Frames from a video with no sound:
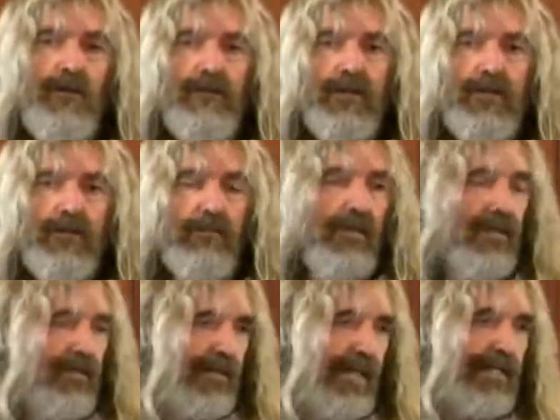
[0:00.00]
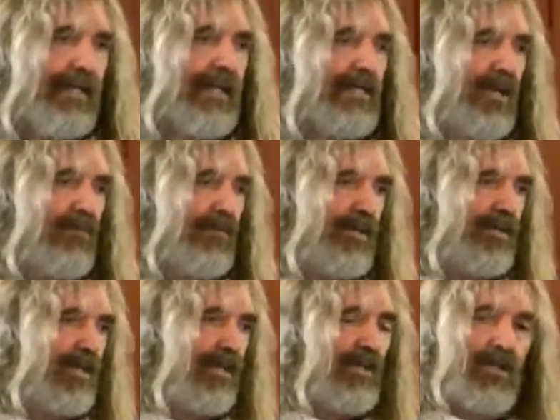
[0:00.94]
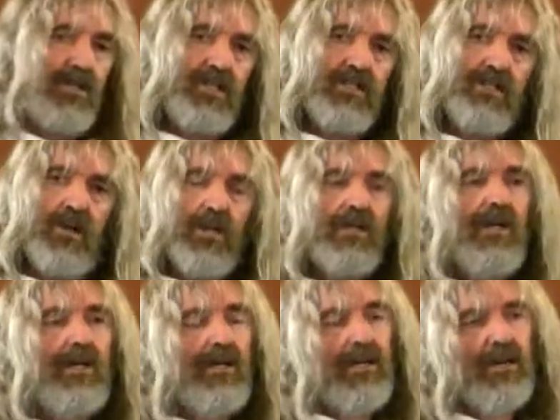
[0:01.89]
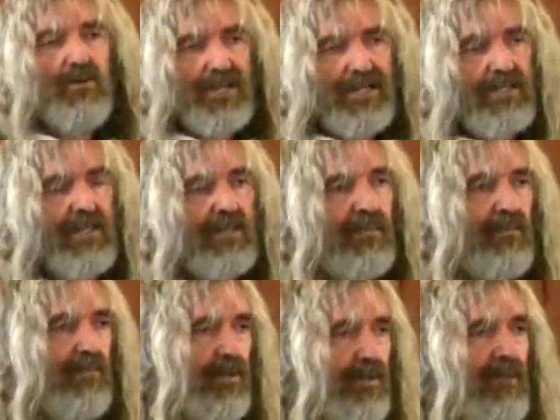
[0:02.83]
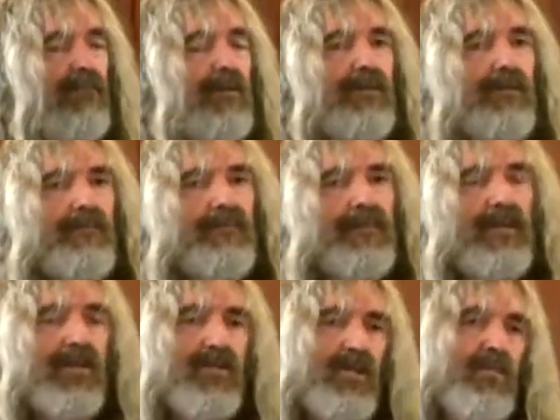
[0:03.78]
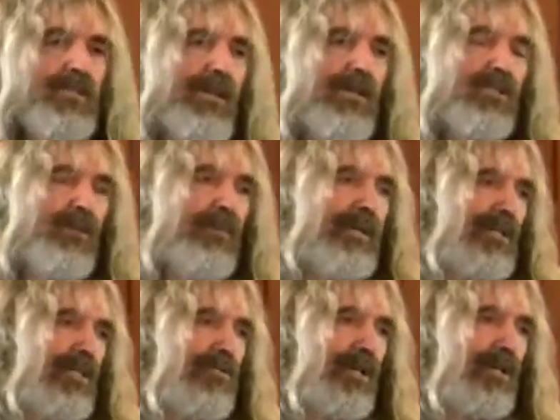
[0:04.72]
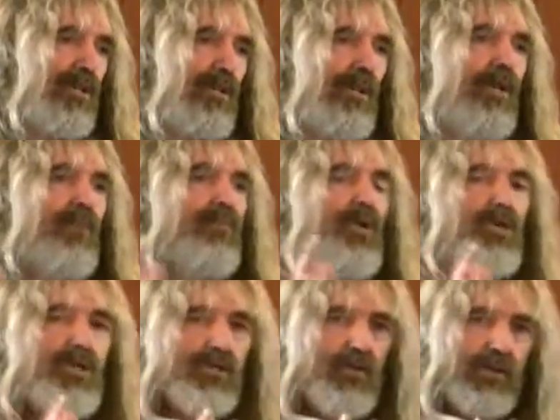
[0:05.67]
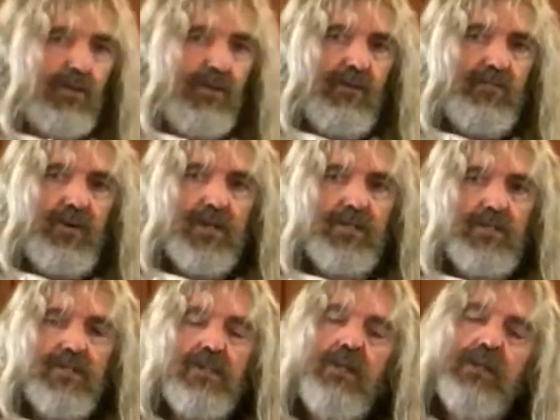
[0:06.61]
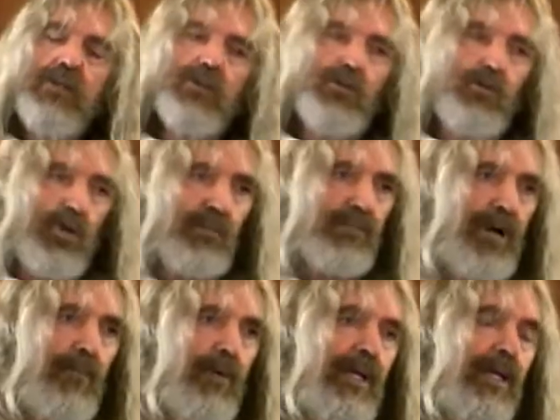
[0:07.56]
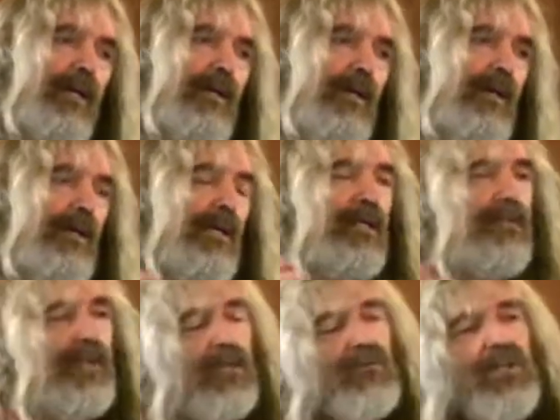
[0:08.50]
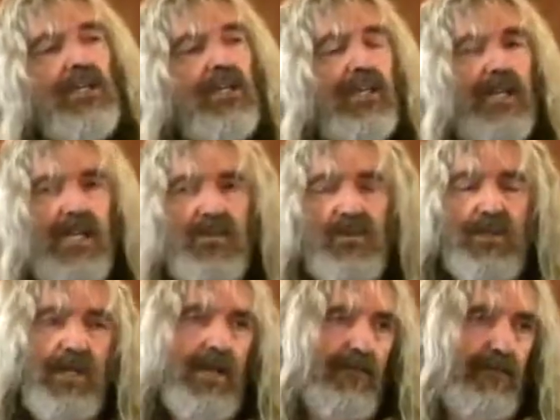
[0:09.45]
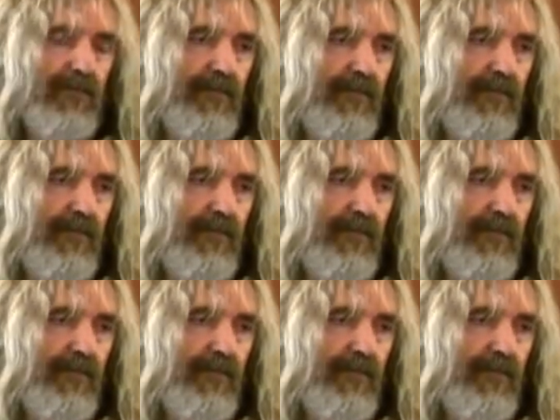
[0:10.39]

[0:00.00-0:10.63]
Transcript: the technical term for it in psychology is called arrested bereavement. And at some stage, somebody has to try to push through the grieving process, do it properly, and then re-engage with life.